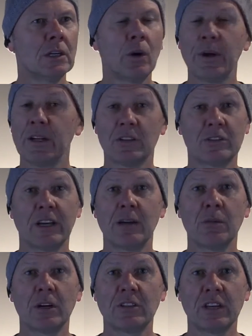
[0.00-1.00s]
Are we going to stay in
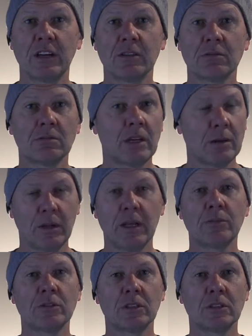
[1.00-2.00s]
my town, Hemel
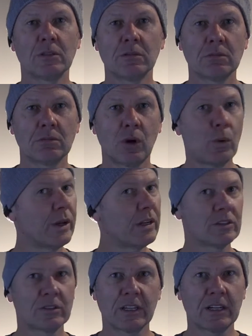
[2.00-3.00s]
Hempstead? Or are we going
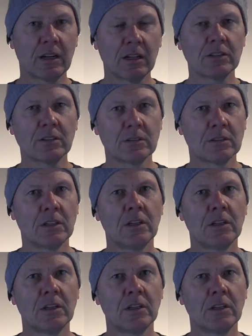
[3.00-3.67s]
to stay in London?